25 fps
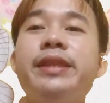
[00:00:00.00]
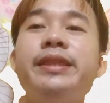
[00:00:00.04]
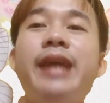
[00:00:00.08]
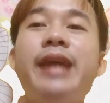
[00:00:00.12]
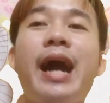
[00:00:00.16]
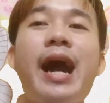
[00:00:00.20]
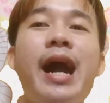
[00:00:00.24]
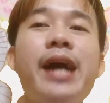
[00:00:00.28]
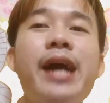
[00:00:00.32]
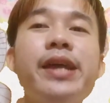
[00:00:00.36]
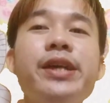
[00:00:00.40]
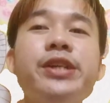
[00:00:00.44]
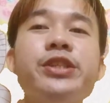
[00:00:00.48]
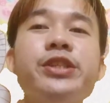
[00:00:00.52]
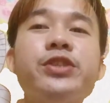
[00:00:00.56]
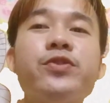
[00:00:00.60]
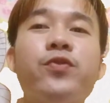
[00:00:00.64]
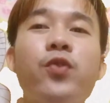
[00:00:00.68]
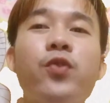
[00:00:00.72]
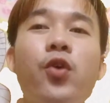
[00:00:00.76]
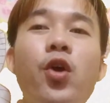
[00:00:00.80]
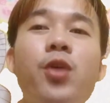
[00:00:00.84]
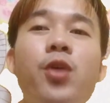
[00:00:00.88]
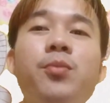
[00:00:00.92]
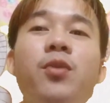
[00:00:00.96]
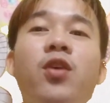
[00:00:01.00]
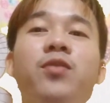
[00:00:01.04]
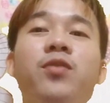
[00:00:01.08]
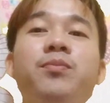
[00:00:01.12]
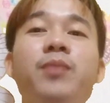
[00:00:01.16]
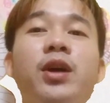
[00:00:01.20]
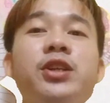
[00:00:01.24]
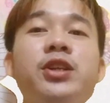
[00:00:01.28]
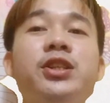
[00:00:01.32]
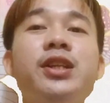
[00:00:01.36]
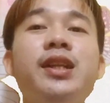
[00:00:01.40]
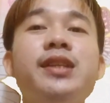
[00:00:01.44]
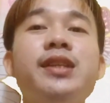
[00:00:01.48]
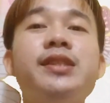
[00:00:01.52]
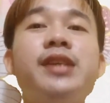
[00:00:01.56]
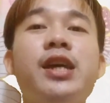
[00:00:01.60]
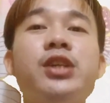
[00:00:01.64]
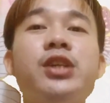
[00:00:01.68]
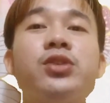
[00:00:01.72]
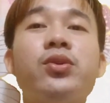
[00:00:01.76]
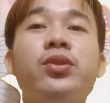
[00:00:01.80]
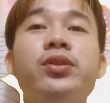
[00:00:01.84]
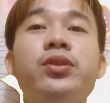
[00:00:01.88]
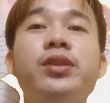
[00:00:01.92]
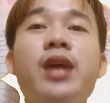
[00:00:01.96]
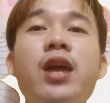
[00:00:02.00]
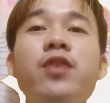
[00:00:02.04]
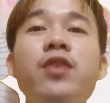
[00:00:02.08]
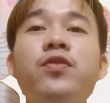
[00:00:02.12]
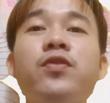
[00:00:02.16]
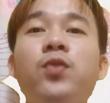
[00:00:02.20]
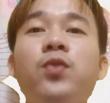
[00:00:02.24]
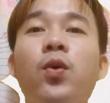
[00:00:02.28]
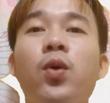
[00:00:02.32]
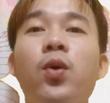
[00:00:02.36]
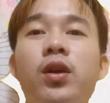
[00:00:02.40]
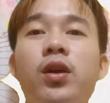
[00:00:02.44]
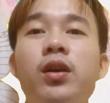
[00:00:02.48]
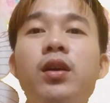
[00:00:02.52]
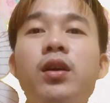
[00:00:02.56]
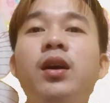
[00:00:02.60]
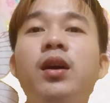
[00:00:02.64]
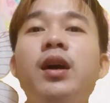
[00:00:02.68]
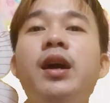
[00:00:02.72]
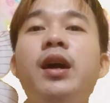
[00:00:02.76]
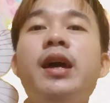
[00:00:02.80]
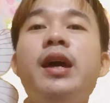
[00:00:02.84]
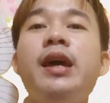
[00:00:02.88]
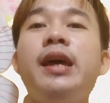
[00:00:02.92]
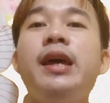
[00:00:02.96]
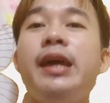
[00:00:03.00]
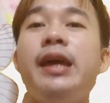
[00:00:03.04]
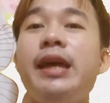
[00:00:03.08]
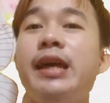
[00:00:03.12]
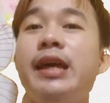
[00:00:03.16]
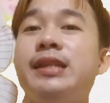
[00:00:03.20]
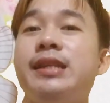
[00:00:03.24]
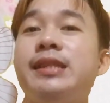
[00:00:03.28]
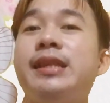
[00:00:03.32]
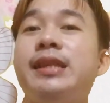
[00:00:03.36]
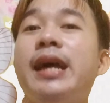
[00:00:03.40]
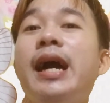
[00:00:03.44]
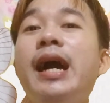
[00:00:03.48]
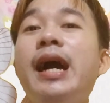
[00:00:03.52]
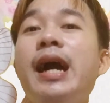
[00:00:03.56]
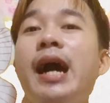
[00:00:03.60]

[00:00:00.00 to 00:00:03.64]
The highest form of marginalization, therefore, is